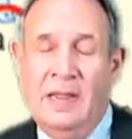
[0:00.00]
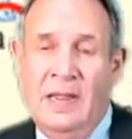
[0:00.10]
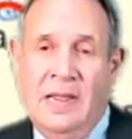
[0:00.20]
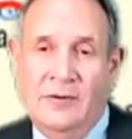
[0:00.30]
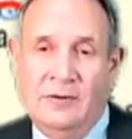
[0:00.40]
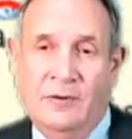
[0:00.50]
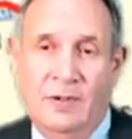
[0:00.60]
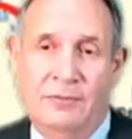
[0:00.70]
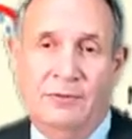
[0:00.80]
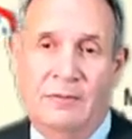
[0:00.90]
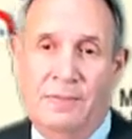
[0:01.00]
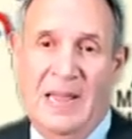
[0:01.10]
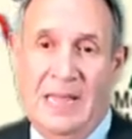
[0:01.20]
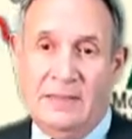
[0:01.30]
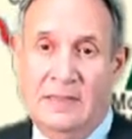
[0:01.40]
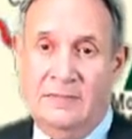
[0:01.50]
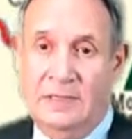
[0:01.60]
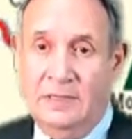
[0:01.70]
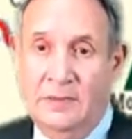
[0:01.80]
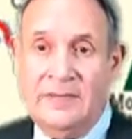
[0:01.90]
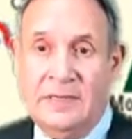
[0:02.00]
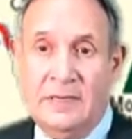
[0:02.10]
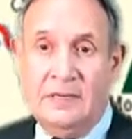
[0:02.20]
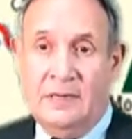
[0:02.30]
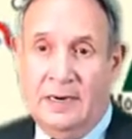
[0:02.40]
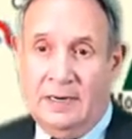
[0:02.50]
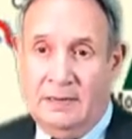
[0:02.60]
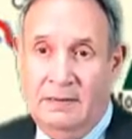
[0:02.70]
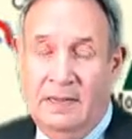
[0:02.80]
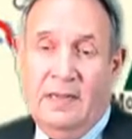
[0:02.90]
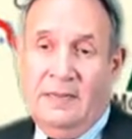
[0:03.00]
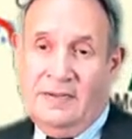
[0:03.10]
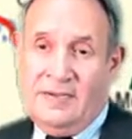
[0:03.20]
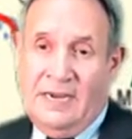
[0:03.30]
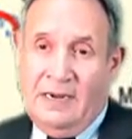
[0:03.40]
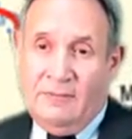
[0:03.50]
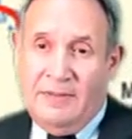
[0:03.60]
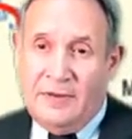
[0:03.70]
and you go through the path of Lewis and Clark, the Snake River